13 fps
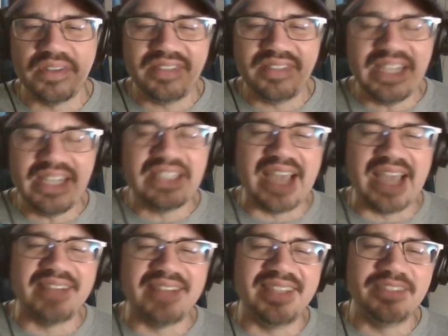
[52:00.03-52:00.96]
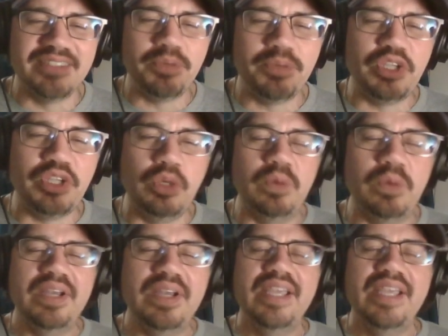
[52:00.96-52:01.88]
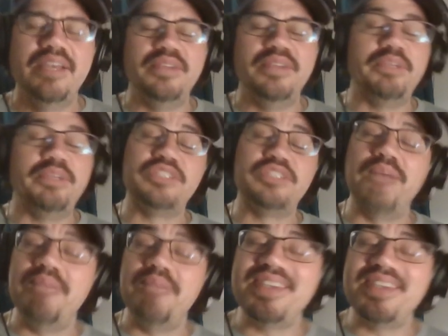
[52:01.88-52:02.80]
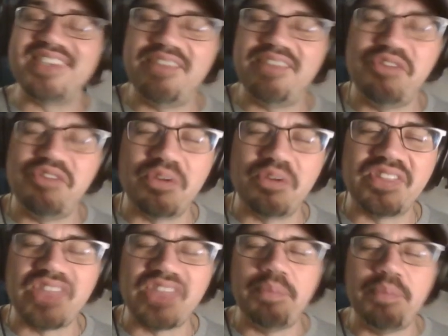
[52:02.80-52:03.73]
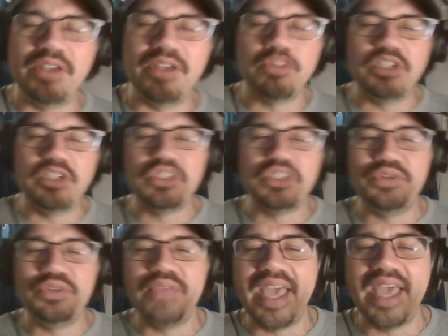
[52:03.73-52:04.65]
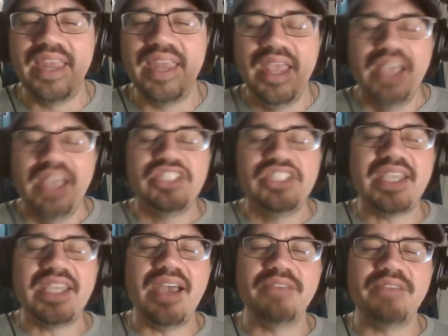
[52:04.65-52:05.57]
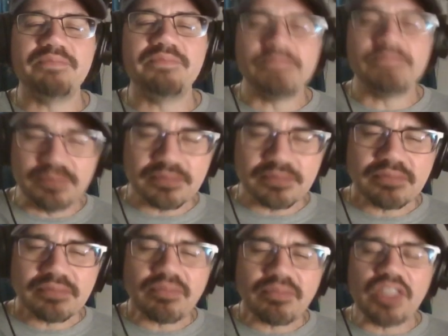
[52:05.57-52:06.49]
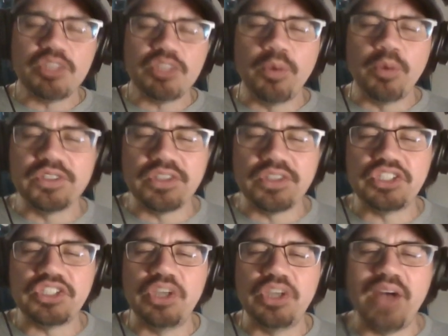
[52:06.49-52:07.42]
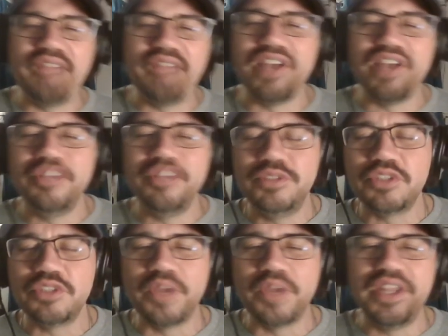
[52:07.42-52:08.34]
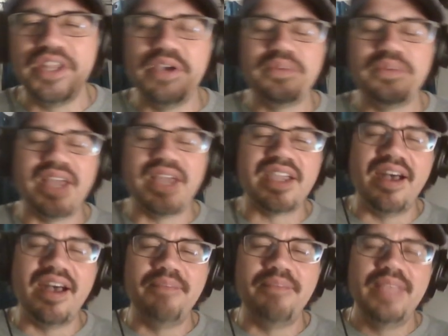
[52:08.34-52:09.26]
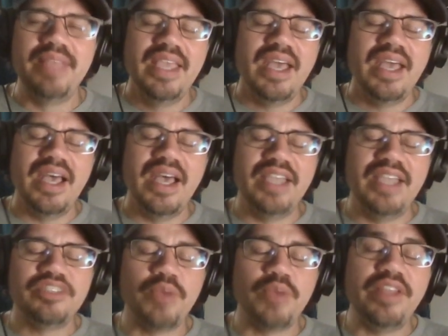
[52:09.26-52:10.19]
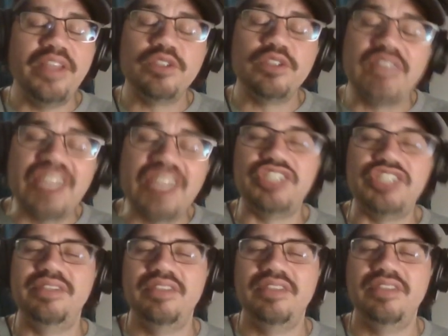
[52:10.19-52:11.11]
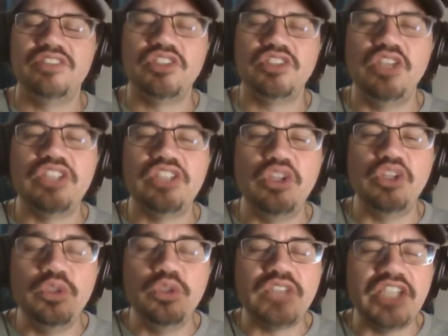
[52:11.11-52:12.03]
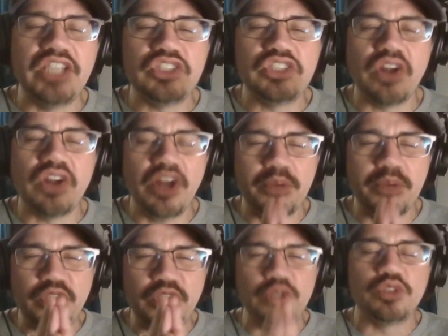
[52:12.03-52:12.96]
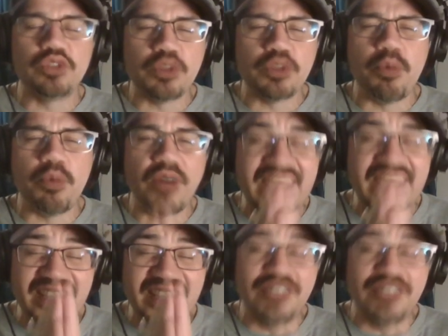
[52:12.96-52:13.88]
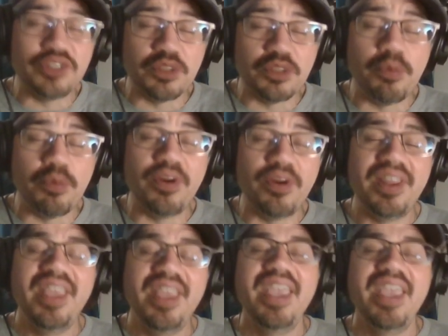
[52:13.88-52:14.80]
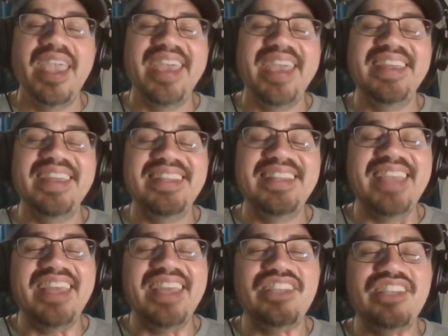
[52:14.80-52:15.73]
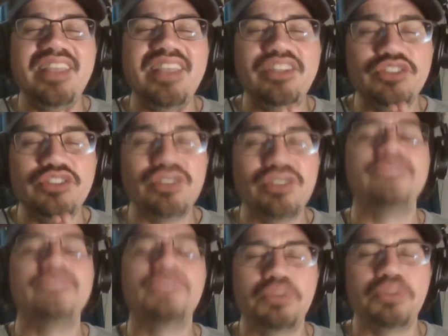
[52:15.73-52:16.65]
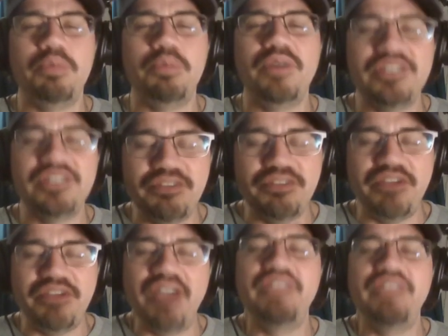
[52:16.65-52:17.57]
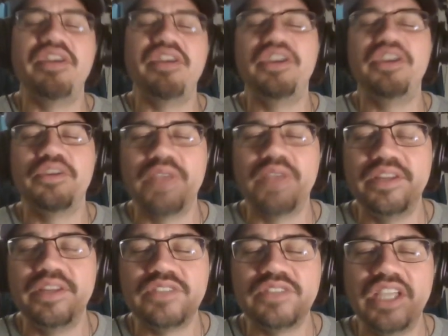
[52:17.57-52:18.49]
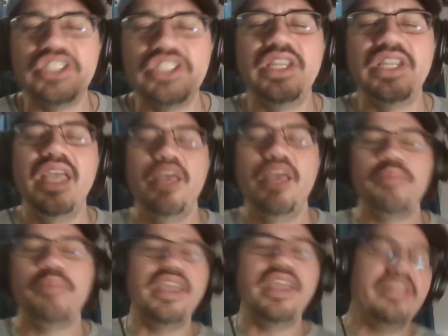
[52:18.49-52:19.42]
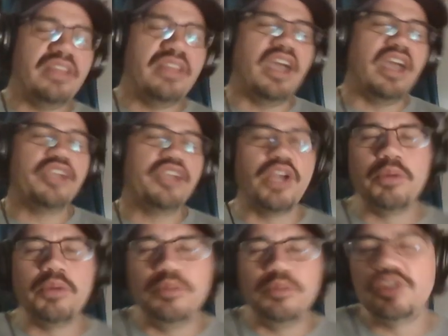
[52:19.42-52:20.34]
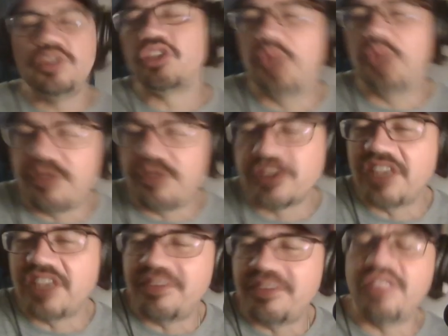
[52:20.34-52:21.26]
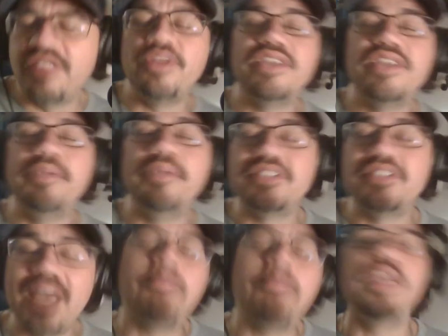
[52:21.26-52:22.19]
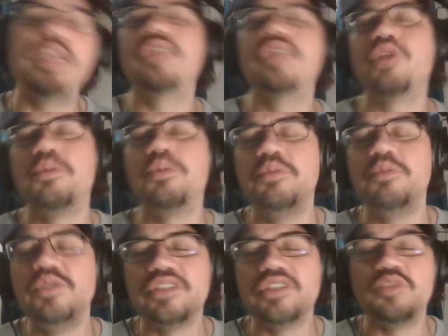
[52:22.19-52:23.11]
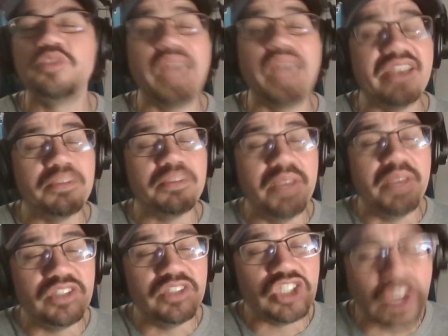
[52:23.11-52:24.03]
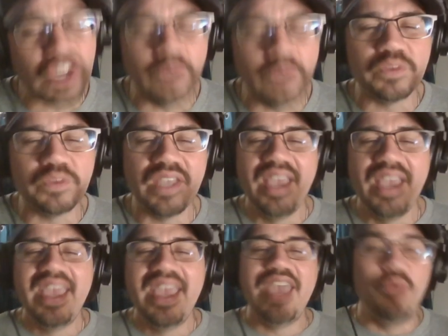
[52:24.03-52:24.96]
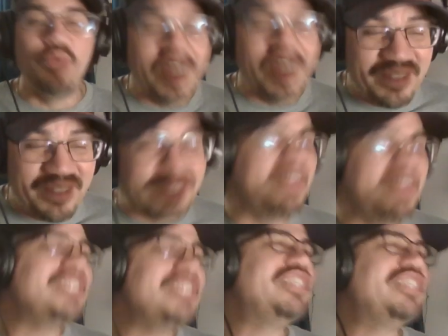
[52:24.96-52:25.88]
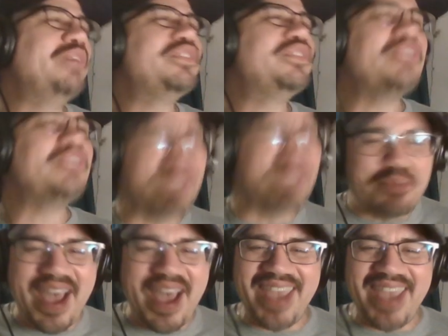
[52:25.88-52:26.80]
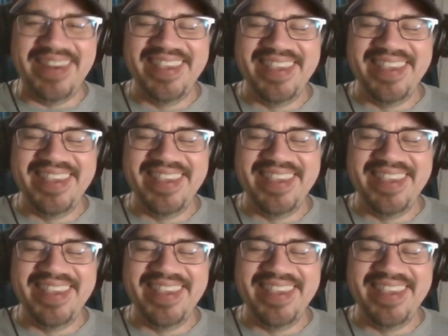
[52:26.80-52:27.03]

Neat content. Pretty cool. But you might miss it if you don't click that bell, so make sure and do that. Check out supporters of the show, highvolumemusicradio.com. It's a radio station. It's a new station startup. Could use your support. It needs your support, and it deserves your support. It's a very, very good radio station playing incredible music 24/7. The only time it's not playing the incredible music is when it has amazing shows, and one of those amazing shows is, of course, mine.